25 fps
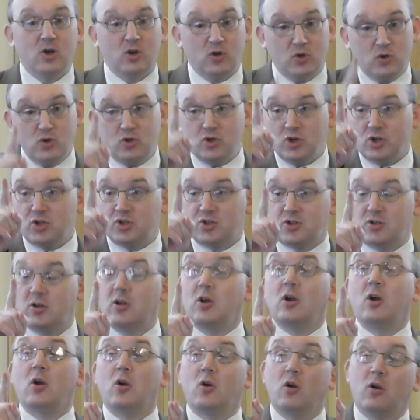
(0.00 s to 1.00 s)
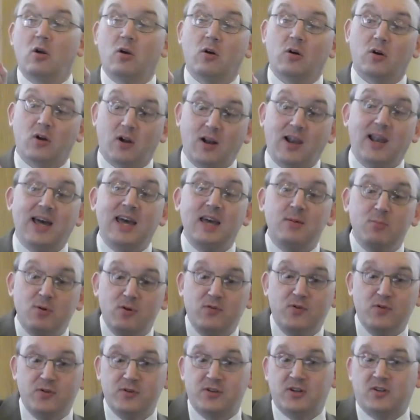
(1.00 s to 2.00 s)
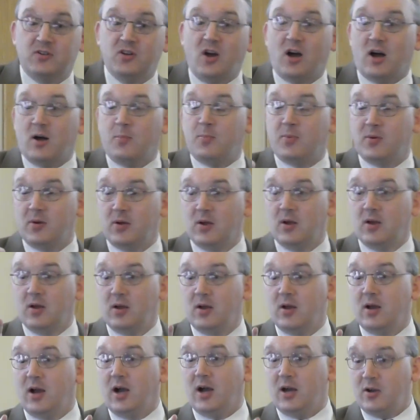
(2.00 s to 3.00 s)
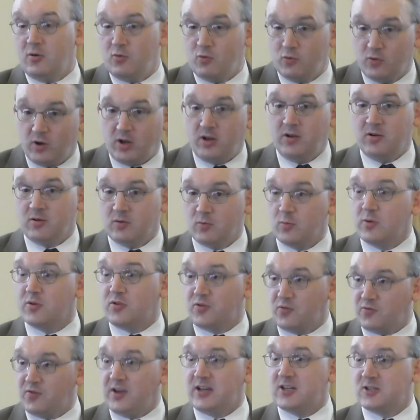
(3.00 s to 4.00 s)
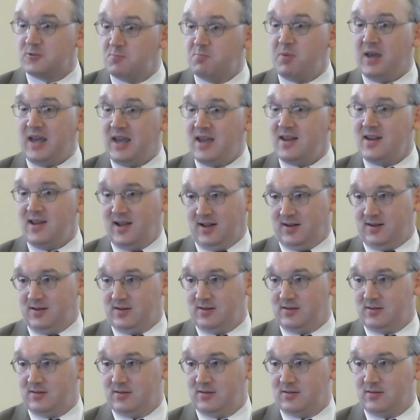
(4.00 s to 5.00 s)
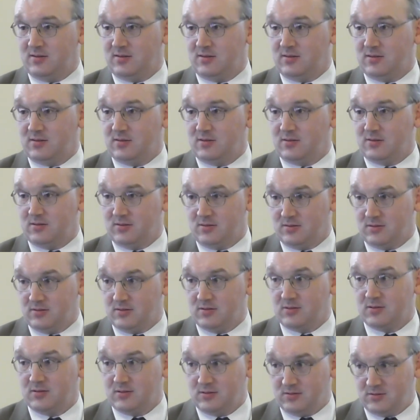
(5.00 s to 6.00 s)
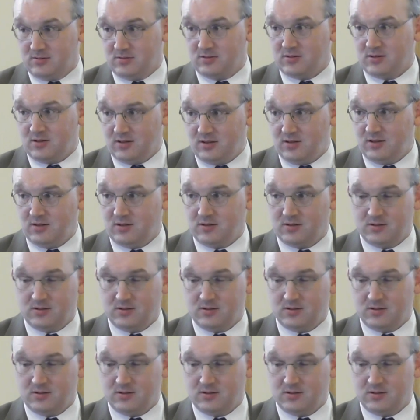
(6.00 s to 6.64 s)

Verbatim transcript: You just climb over the top and run with fixed bayonet. Okay?